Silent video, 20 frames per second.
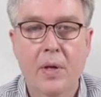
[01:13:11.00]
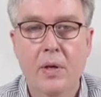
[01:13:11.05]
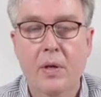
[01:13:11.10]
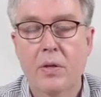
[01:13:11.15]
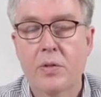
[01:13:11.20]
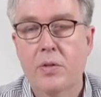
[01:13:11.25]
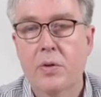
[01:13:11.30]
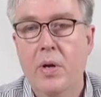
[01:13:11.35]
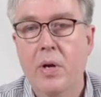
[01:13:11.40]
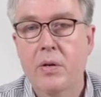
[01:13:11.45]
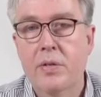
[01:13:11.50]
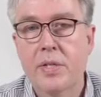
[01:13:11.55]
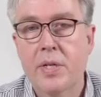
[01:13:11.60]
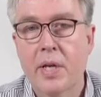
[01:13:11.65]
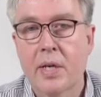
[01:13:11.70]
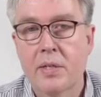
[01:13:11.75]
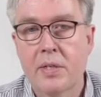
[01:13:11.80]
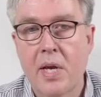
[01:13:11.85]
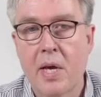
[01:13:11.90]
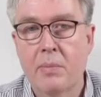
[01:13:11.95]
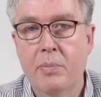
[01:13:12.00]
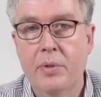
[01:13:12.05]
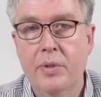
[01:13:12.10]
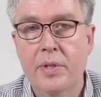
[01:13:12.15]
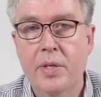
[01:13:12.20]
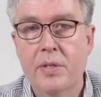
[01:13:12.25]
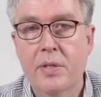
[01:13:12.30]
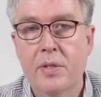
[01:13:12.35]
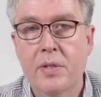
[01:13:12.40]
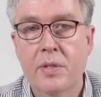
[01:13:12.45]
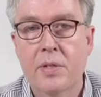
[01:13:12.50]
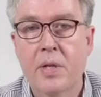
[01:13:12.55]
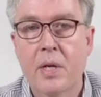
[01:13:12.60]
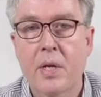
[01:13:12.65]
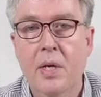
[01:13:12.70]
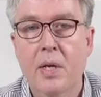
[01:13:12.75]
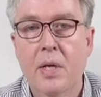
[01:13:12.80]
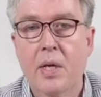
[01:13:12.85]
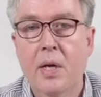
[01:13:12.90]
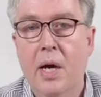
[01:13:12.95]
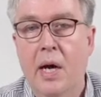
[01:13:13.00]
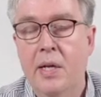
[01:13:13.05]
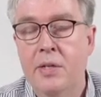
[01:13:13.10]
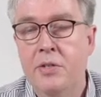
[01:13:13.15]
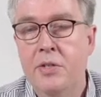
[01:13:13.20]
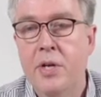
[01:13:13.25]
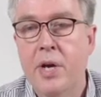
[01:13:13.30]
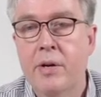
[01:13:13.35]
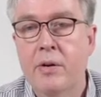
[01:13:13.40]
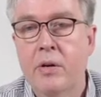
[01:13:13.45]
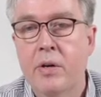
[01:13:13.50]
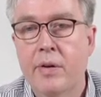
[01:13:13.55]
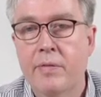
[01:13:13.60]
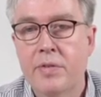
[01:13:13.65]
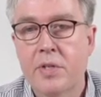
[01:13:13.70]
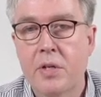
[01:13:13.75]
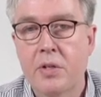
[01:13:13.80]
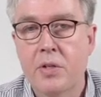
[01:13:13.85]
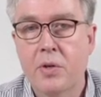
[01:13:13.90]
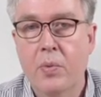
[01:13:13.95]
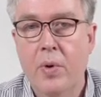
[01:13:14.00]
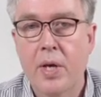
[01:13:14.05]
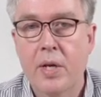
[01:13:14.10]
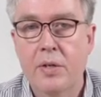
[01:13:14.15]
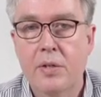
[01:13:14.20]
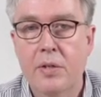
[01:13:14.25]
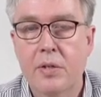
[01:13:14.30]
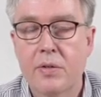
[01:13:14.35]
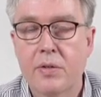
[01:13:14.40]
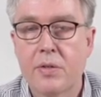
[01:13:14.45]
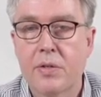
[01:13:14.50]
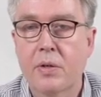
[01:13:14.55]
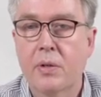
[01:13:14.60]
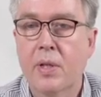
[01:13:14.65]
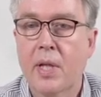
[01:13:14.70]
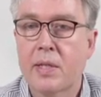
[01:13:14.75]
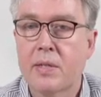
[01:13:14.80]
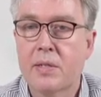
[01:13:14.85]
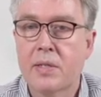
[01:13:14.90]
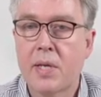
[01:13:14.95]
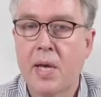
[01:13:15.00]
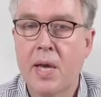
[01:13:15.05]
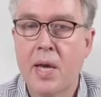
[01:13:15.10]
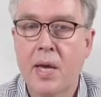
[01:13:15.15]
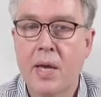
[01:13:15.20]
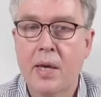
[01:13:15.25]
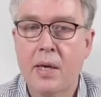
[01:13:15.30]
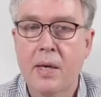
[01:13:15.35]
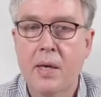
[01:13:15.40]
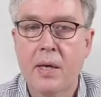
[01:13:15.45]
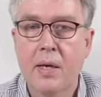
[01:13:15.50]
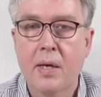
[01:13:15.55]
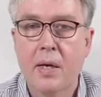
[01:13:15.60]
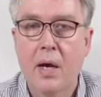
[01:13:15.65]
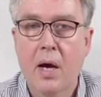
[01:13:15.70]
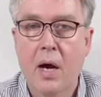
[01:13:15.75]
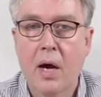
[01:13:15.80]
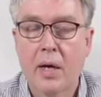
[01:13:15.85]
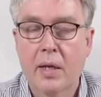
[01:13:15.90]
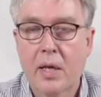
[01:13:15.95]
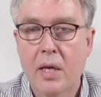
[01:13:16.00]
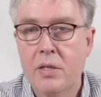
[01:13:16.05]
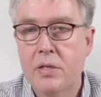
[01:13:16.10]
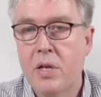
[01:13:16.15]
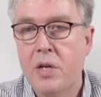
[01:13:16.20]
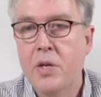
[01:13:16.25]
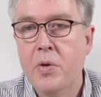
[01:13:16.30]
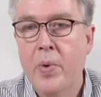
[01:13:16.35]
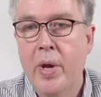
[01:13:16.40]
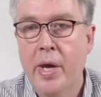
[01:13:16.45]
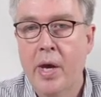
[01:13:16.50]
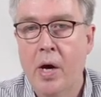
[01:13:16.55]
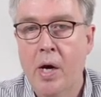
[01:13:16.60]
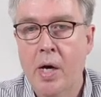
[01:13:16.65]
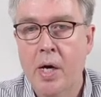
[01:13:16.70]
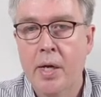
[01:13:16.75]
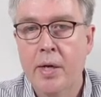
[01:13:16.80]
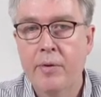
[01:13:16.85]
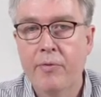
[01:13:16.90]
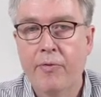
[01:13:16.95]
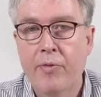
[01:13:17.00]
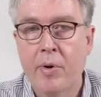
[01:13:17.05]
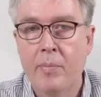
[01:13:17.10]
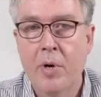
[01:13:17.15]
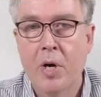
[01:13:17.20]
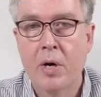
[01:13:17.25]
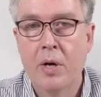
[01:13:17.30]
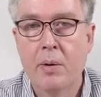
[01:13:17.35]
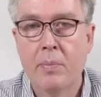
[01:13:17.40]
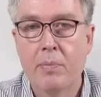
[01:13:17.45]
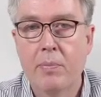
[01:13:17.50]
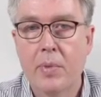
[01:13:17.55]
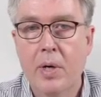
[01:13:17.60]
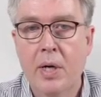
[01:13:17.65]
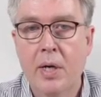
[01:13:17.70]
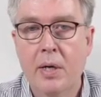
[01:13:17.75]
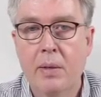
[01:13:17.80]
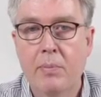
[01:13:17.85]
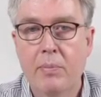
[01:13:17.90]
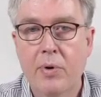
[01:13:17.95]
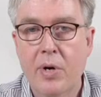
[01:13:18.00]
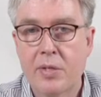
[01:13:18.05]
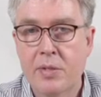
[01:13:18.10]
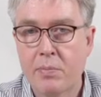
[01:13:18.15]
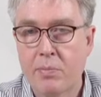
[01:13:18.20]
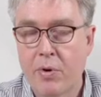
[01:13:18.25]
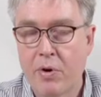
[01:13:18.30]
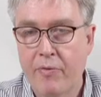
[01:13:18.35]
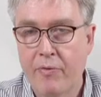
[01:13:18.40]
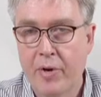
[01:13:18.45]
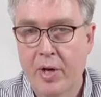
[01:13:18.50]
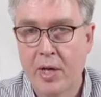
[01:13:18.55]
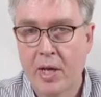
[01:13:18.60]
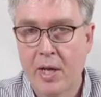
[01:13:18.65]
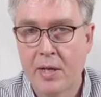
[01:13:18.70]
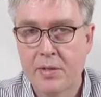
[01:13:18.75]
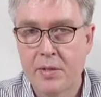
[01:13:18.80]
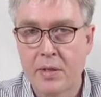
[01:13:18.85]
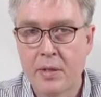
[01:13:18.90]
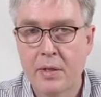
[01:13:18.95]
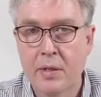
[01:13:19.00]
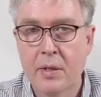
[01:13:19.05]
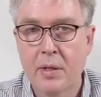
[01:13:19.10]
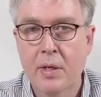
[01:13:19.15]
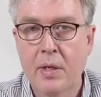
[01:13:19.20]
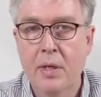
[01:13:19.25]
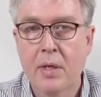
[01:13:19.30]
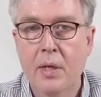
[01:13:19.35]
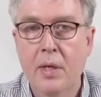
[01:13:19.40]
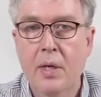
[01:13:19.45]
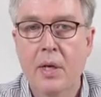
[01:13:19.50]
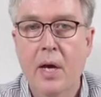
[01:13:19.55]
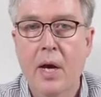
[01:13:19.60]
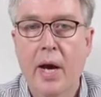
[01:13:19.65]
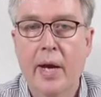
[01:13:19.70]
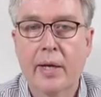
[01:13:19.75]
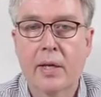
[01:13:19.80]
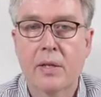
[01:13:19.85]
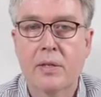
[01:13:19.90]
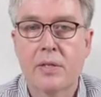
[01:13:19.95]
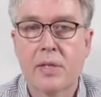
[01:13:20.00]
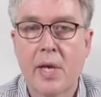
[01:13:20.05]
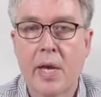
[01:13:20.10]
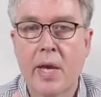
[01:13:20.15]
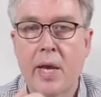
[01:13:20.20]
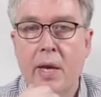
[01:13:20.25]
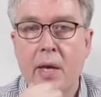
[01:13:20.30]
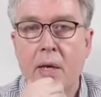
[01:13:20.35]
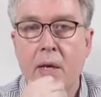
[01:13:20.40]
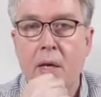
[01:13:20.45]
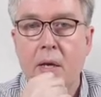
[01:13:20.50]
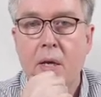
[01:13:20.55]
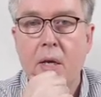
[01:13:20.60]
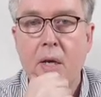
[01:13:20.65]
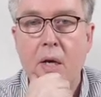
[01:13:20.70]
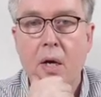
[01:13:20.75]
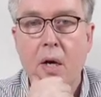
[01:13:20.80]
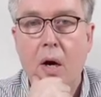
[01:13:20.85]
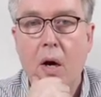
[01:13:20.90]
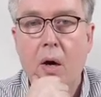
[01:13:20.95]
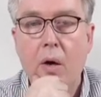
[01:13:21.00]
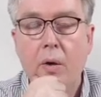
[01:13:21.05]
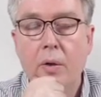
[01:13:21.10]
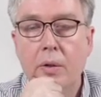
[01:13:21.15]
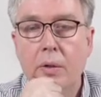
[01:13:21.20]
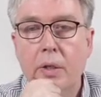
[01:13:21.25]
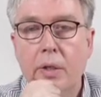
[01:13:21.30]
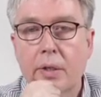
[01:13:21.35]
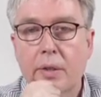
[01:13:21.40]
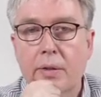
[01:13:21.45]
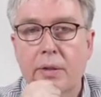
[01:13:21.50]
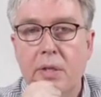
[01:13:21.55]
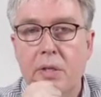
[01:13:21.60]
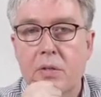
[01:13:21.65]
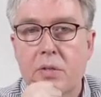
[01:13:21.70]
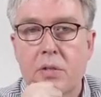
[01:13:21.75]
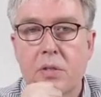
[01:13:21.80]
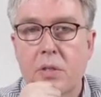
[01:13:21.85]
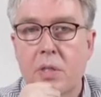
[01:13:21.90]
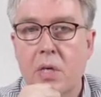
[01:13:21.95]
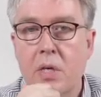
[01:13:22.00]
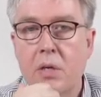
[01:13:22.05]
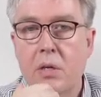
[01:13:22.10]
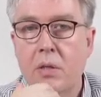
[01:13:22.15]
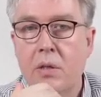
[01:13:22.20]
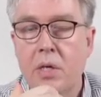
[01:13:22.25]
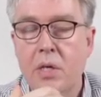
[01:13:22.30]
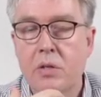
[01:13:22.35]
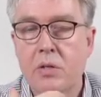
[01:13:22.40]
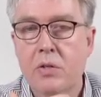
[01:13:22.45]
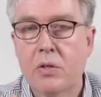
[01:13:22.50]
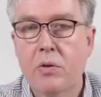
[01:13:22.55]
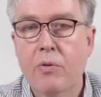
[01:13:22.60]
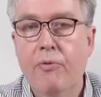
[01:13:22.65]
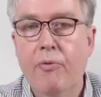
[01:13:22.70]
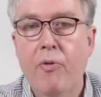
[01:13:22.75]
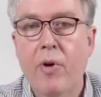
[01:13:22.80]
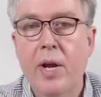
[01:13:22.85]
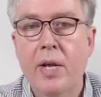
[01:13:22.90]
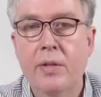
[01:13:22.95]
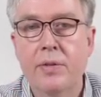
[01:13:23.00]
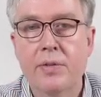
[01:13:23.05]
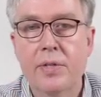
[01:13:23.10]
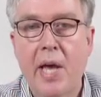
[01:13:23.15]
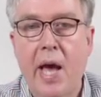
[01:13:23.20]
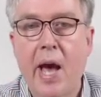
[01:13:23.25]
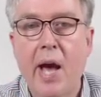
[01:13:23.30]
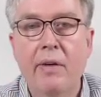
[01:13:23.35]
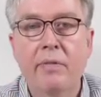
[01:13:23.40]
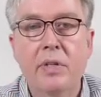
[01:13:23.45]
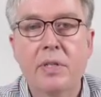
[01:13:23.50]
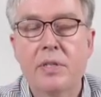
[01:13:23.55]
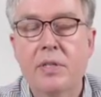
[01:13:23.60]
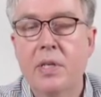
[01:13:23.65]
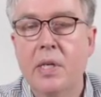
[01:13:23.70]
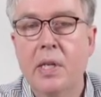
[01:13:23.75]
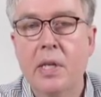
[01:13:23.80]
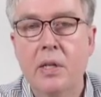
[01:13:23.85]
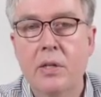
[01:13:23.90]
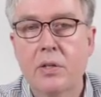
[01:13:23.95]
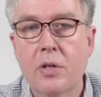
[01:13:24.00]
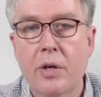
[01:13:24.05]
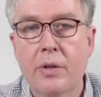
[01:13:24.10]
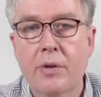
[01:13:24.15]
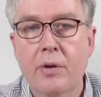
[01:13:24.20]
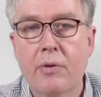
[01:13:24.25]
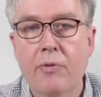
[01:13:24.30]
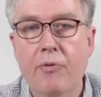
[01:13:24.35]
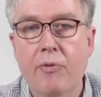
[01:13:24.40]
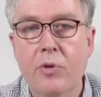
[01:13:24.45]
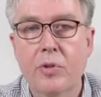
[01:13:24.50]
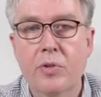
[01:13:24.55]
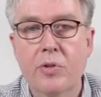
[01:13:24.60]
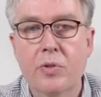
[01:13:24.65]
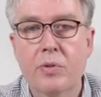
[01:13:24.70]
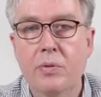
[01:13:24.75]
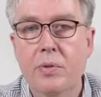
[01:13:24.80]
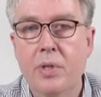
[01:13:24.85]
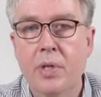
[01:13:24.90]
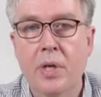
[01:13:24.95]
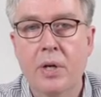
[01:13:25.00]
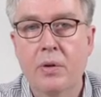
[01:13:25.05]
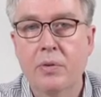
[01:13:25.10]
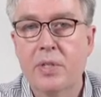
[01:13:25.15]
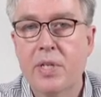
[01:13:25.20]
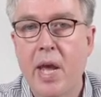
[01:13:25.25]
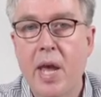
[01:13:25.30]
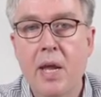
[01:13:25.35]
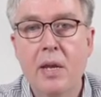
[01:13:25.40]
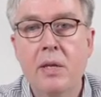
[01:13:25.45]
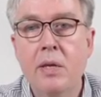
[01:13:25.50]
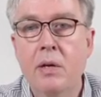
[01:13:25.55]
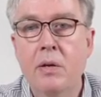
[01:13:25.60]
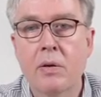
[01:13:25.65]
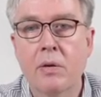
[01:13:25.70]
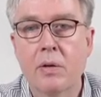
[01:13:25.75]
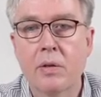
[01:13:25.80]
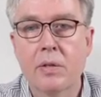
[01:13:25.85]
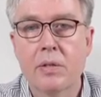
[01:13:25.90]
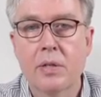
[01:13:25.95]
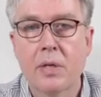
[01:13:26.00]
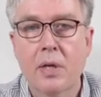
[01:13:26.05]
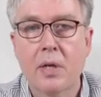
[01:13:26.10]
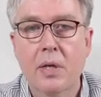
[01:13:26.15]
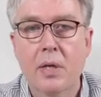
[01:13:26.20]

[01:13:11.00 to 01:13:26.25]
So here's an example. This is a generative situation. So let's say, uh, continuing on from our uh, present perfect lesson, I could say, oh, look, these, the, these two friends haven't seen each other for, you know, 10 years.